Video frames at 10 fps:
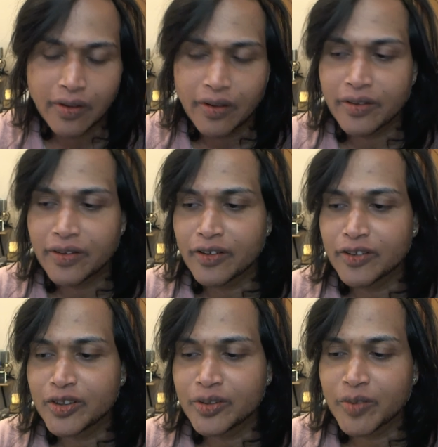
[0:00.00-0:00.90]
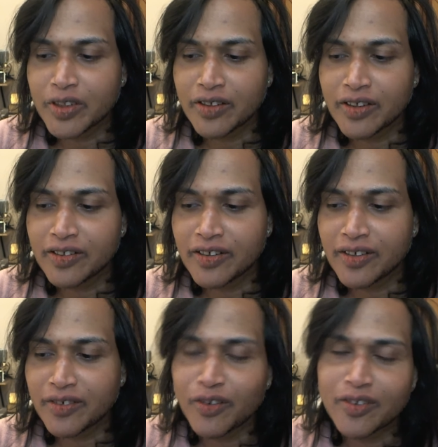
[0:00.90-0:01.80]
You know, I used to be like,
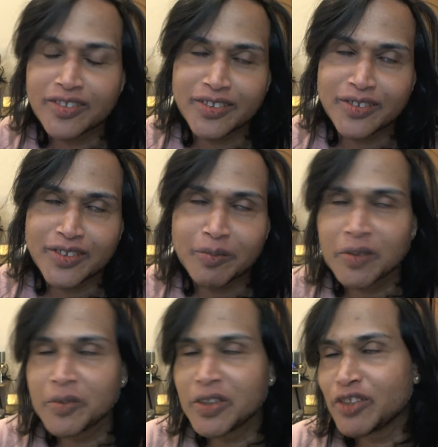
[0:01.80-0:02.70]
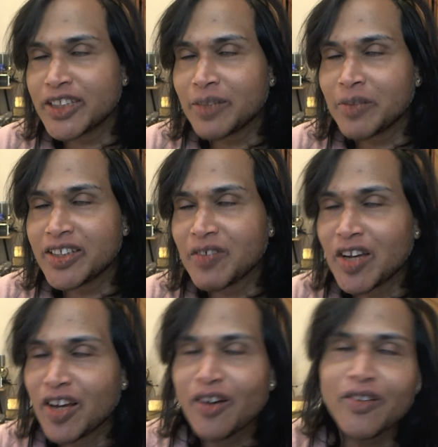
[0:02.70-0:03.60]
sometimes I want to tell myself,
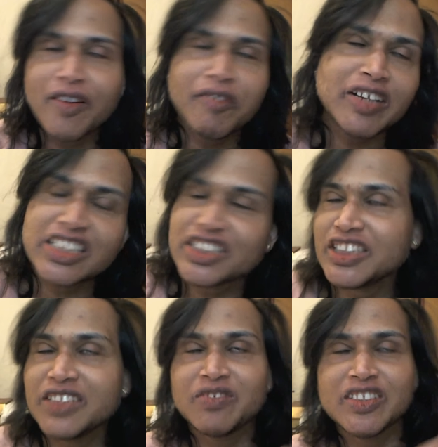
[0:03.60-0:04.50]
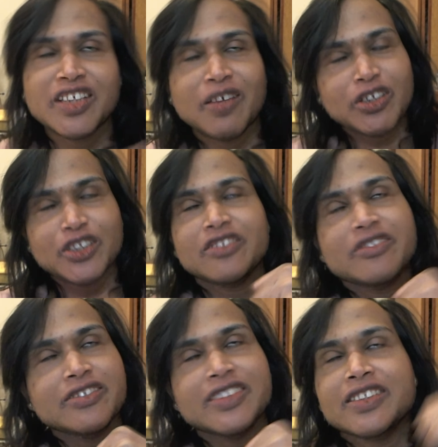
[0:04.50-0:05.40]
oh, I want to achieve this, I want to
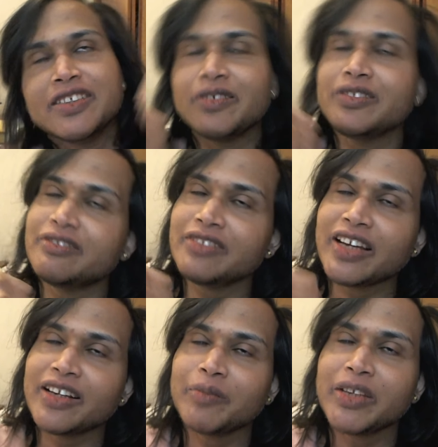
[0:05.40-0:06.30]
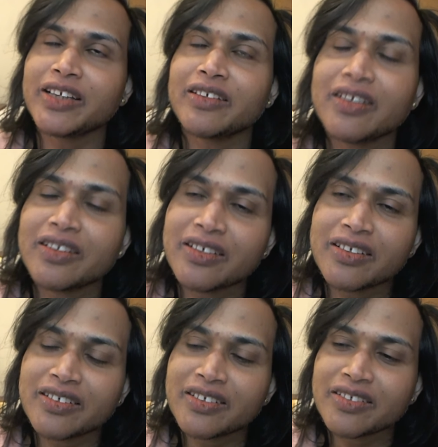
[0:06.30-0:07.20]
do this, I want to do that. I'm like,
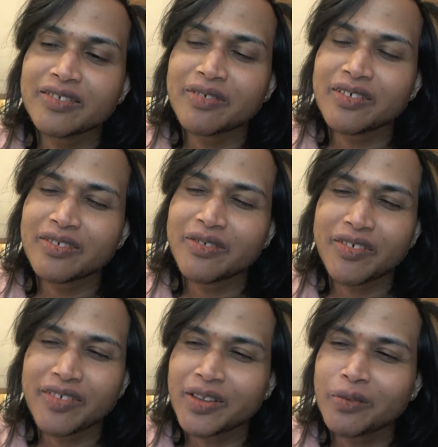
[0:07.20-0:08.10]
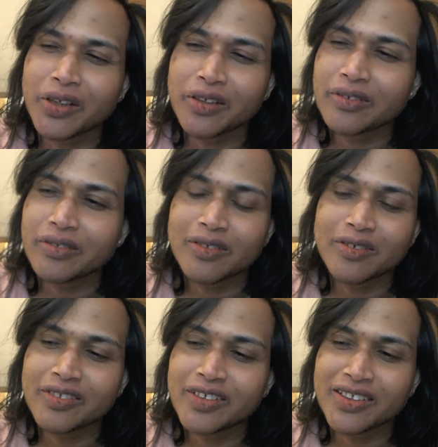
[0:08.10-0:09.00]
do I really want to do
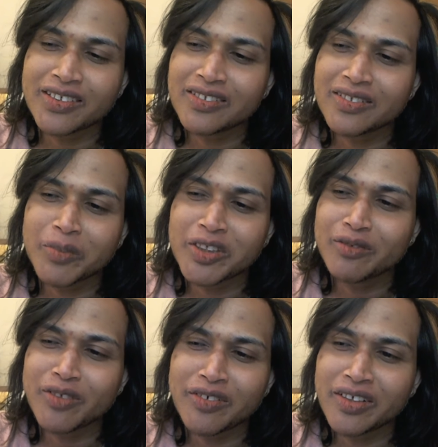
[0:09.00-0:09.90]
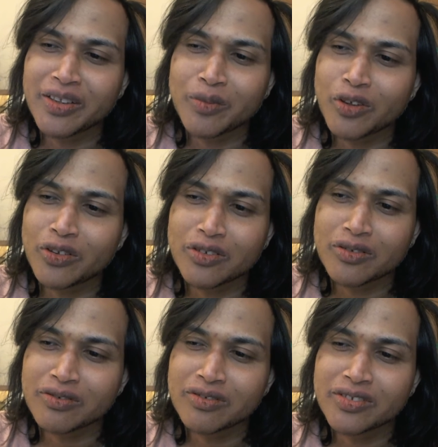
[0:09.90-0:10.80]
those things? I mean, do I really want
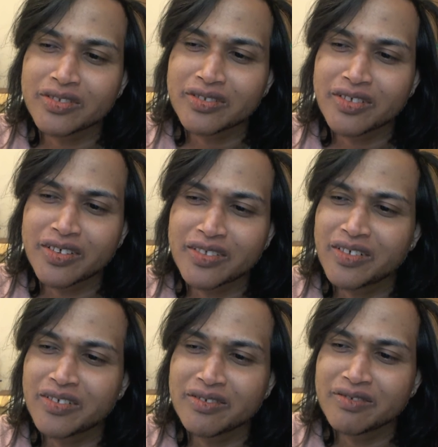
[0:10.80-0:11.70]
to? I don't know.